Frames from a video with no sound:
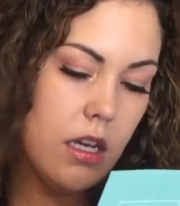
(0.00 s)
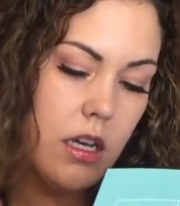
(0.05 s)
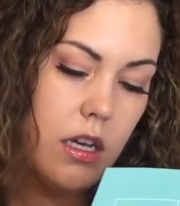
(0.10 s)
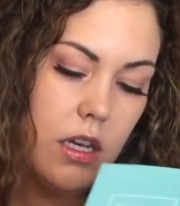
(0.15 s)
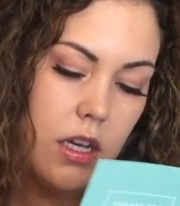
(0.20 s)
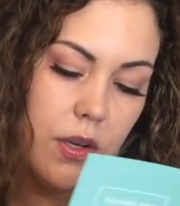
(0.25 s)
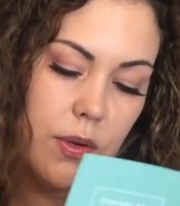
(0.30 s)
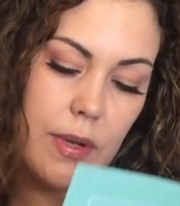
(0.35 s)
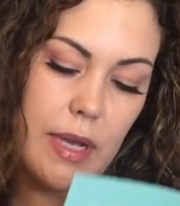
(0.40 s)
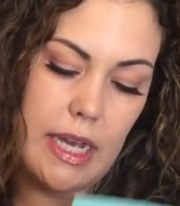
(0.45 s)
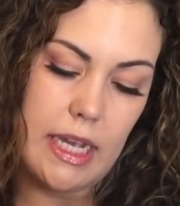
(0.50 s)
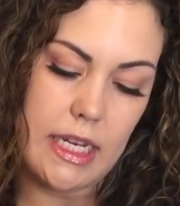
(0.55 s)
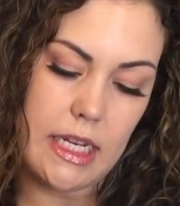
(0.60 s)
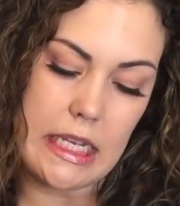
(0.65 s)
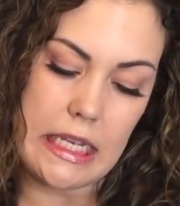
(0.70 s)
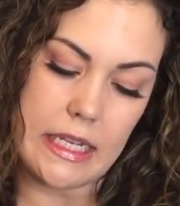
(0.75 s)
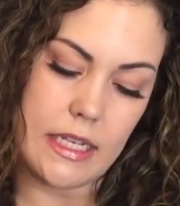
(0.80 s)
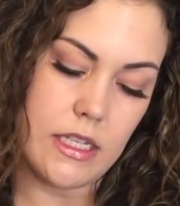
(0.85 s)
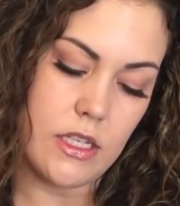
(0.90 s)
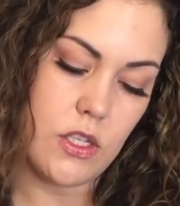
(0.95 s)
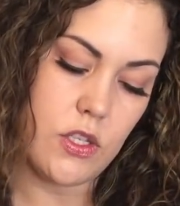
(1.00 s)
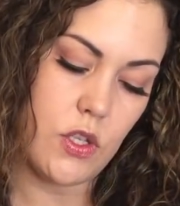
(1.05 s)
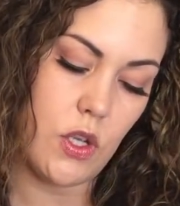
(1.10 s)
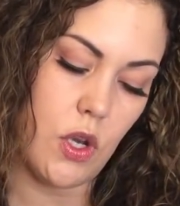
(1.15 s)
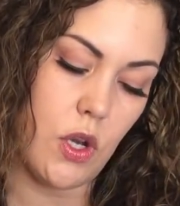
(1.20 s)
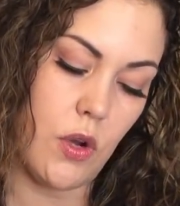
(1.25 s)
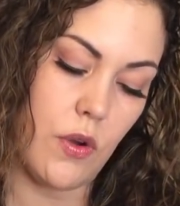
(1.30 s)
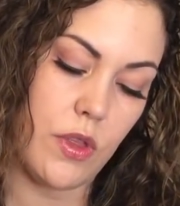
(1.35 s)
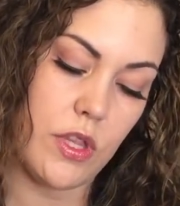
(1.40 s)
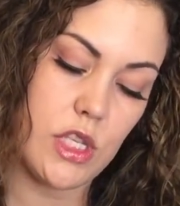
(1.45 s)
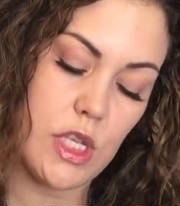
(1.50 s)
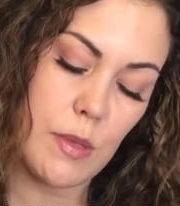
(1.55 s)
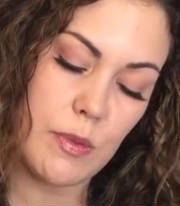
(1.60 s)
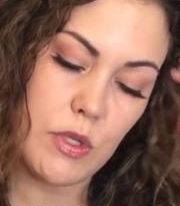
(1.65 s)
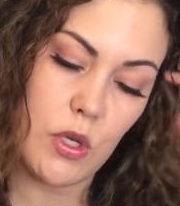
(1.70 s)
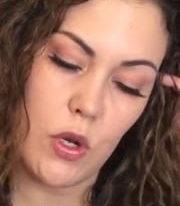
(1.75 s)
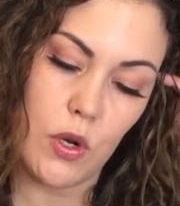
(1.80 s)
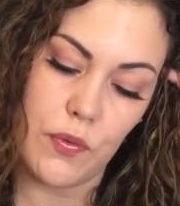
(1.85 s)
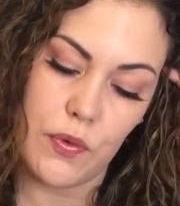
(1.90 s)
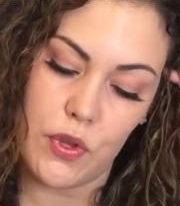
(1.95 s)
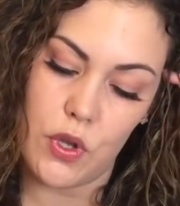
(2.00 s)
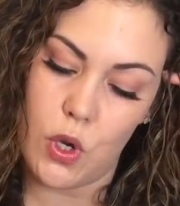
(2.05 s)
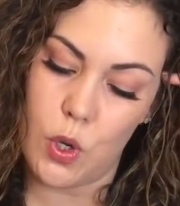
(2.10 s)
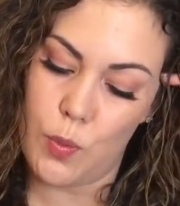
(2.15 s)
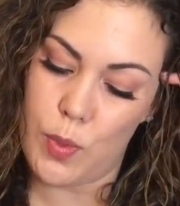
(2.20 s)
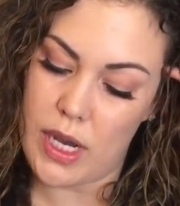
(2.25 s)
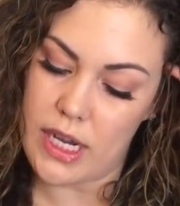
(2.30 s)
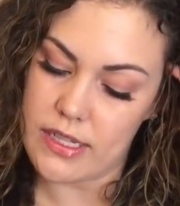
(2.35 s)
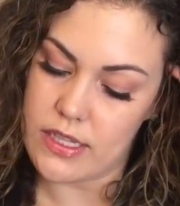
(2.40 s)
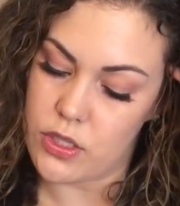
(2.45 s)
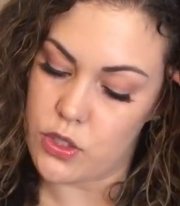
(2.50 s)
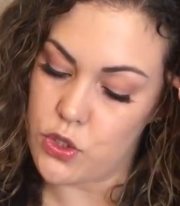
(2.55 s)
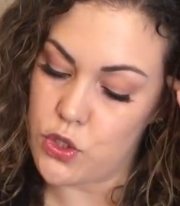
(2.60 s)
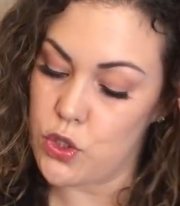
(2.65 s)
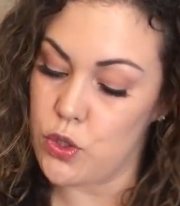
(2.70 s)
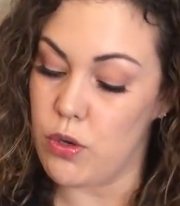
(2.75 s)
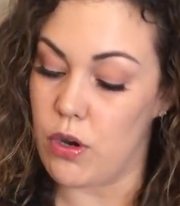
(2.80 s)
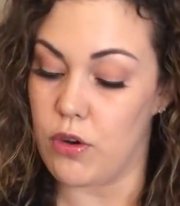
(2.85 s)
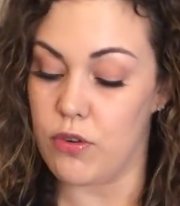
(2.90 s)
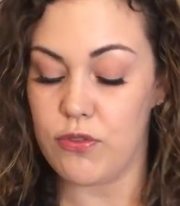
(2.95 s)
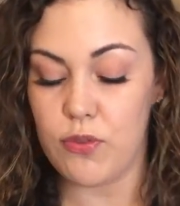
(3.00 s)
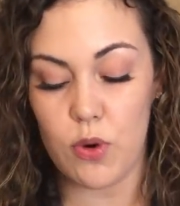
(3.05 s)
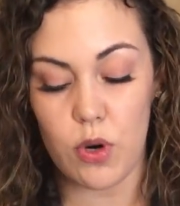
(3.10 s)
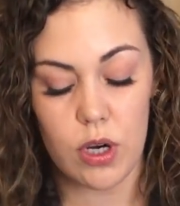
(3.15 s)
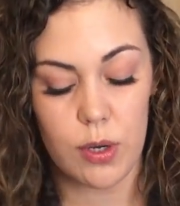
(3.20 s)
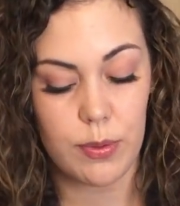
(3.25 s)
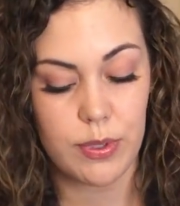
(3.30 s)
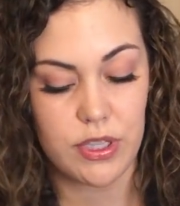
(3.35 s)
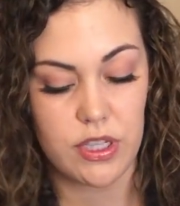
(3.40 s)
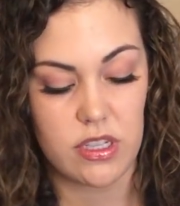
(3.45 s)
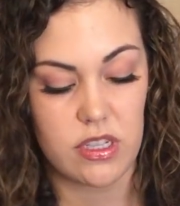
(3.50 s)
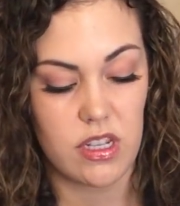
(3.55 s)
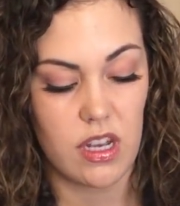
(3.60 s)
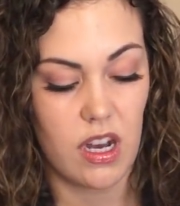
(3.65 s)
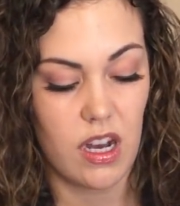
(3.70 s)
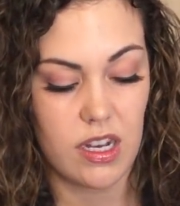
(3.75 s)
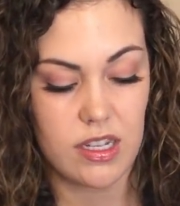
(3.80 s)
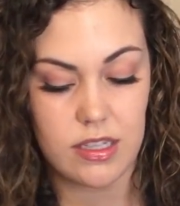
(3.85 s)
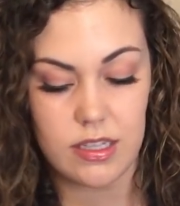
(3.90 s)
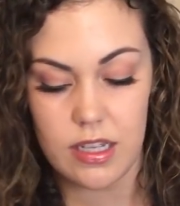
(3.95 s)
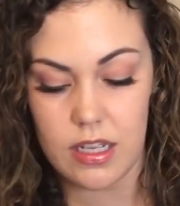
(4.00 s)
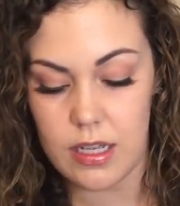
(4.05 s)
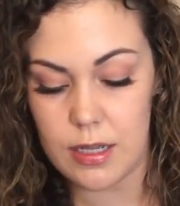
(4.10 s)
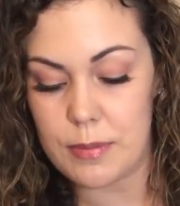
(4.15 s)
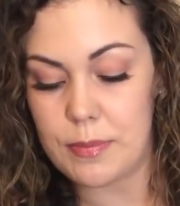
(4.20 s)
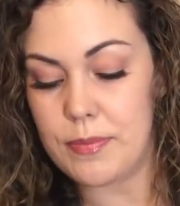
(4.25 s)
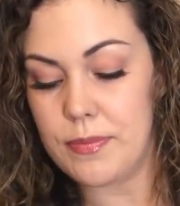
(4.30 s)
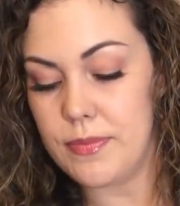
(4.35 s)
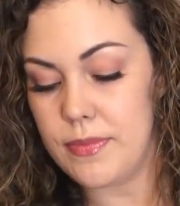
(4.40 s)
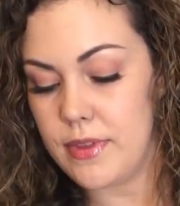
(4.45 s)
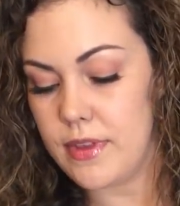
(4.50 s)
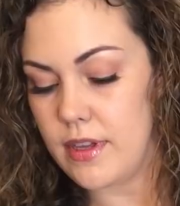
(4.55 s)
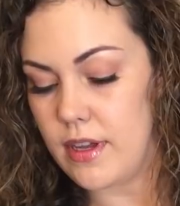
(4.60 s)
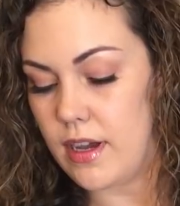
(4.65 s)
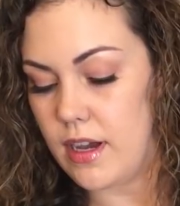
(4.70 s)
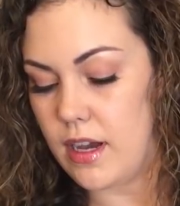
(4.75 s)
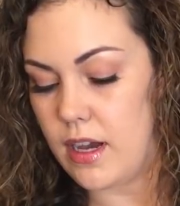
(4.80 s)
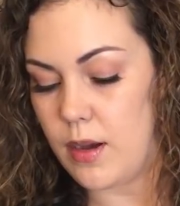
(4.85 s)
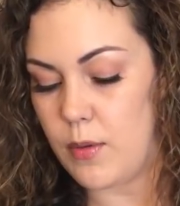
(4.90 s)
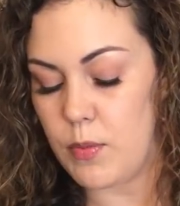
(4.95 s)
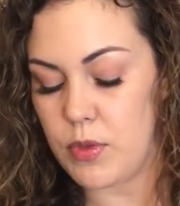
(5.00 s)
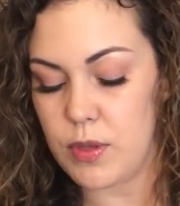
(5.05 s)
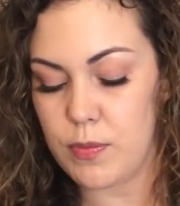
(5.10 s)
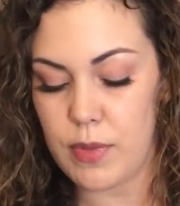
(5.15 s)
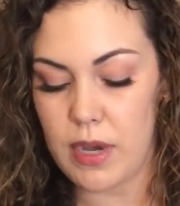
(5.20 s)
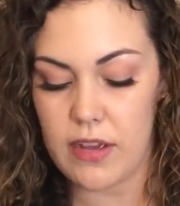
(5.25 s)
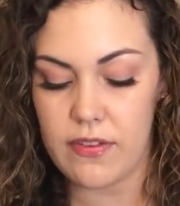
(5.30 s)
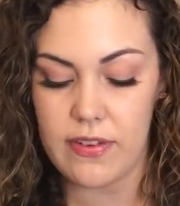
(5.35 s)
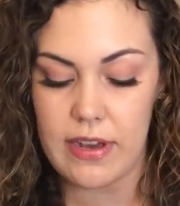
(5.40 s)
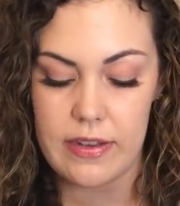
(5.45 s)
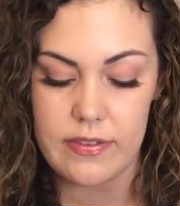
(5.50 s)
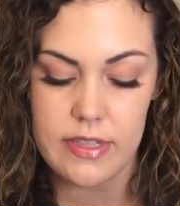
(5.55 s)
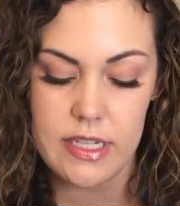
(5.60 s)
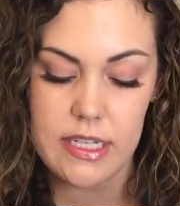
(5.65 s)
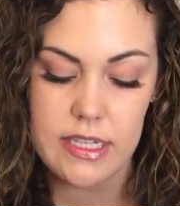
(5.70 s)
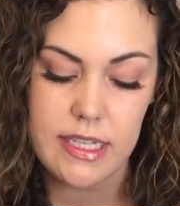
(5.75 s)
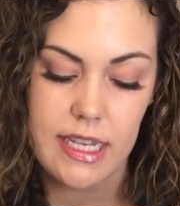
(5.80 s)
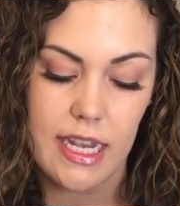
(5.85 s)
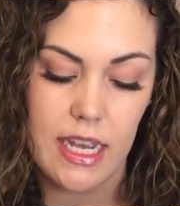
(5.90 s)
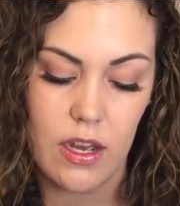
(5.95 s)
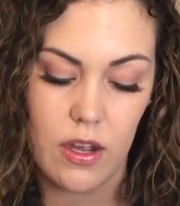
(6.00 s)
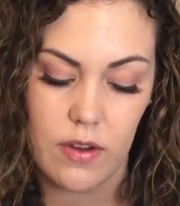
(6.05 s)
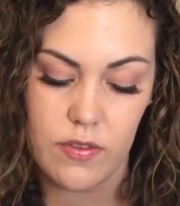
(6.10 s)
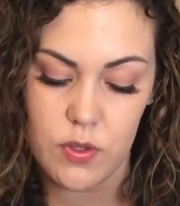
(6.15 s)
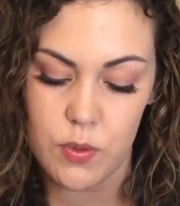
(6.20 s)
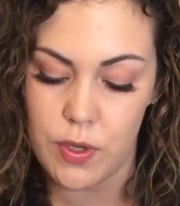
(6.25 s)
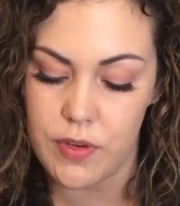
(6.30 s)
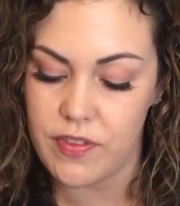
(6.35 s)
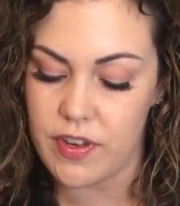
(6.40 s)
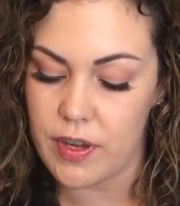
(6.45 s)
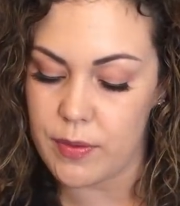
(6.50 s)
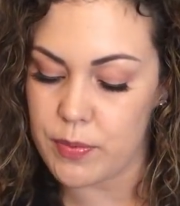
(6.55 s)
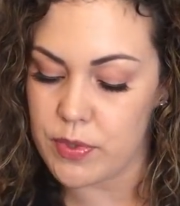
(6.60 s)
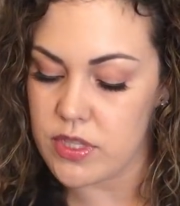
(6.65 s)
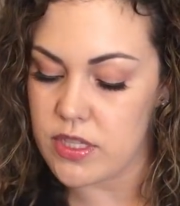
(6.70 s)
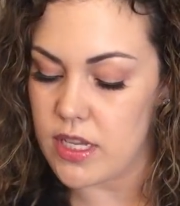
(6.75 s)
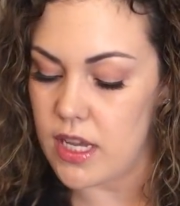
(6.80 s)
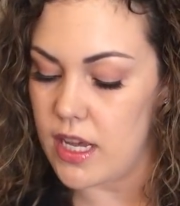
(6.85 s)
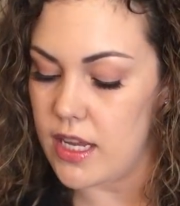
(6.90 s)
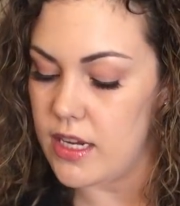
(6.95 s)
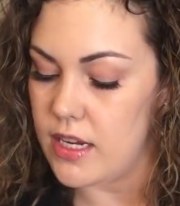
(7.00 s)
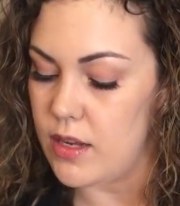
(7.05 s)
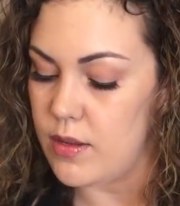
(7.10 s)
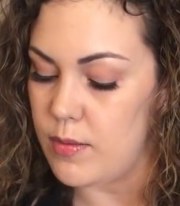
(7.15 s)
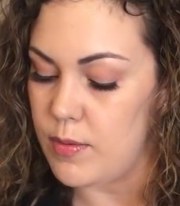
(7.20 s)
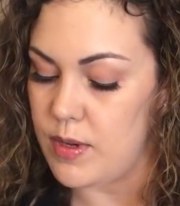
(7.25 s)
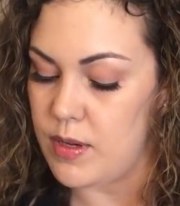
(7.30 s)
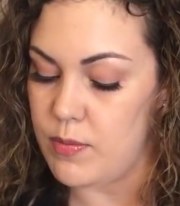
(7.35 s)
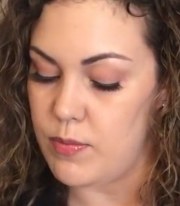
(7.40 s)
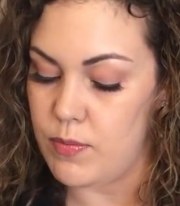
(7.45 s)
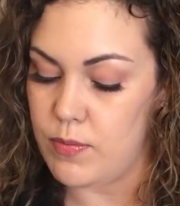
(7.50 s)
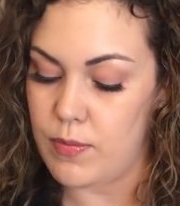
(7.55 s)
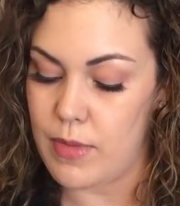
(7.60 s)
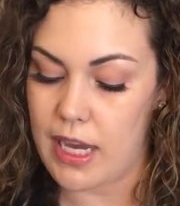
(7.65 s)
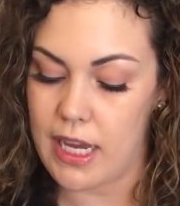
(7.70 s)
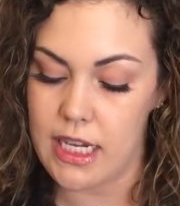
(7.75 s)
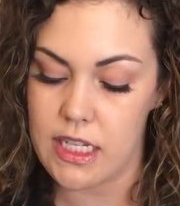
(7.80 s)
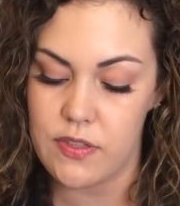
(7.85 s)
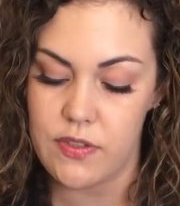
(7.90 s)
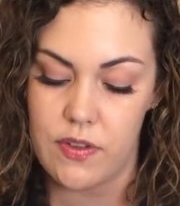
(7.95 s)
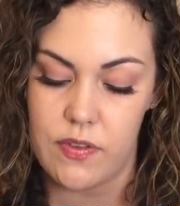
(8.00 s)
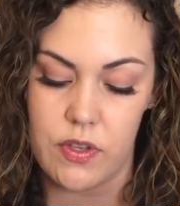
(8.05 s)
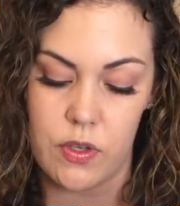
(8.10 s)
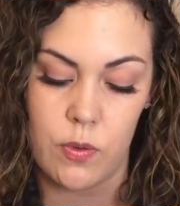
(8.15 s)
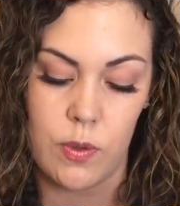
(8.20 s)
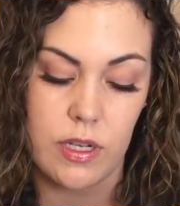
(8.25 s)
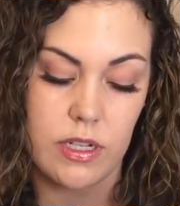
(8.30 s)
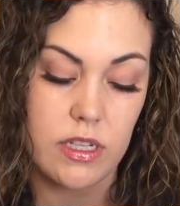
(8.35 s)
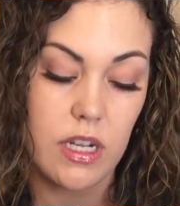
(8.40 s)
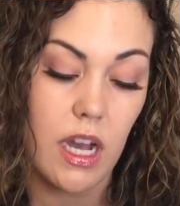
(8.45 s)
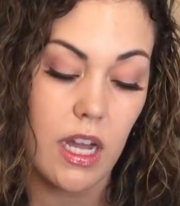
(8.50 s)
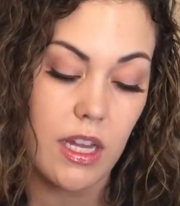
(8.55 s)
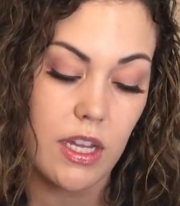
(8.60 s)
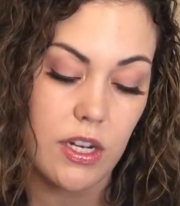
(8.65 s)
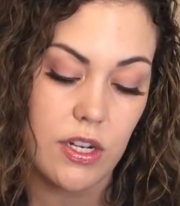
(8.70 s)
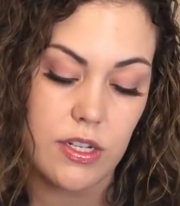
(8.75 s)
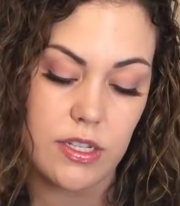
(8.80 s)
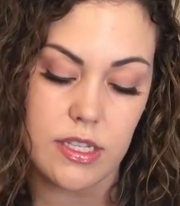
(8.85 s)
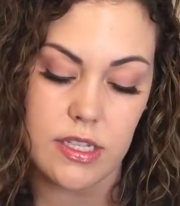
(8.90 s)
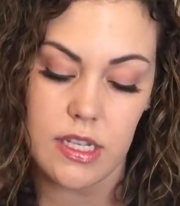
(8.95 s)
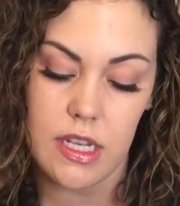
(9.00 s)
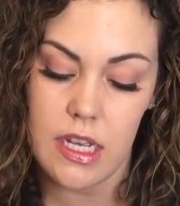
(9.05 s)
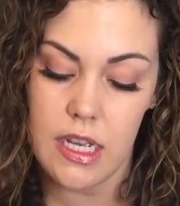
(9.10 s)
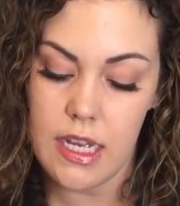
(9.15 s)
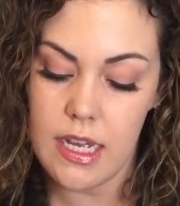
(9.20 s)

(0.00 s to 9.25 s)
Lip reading: Alrighty. So the subtotal for the whole box is $204, which is awesome. With the buy 5 discount of 25%, it would be minus $51.